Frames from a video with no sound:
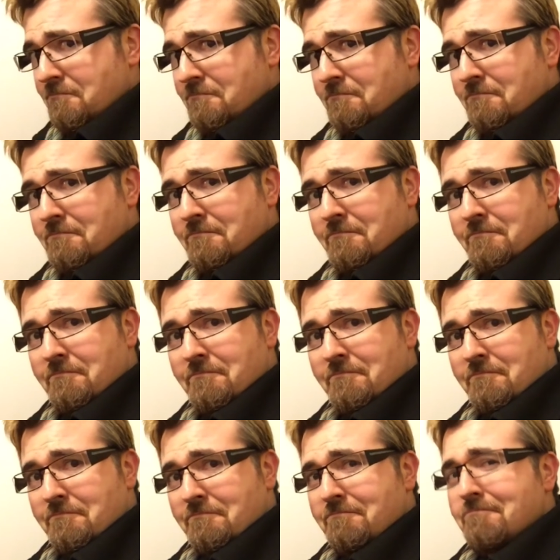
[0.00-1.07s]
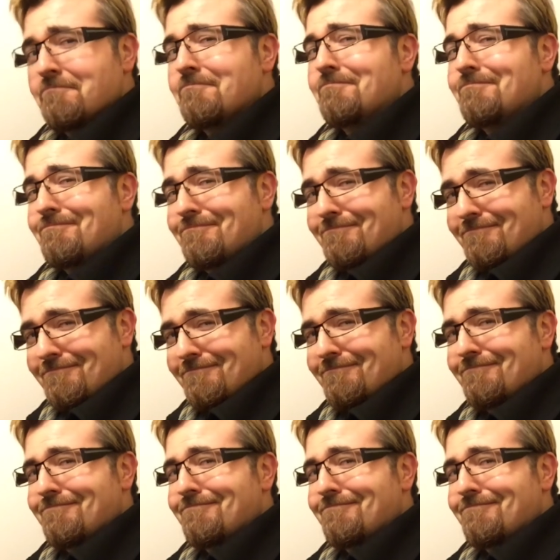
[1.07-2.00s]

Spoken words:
Nobody speaks.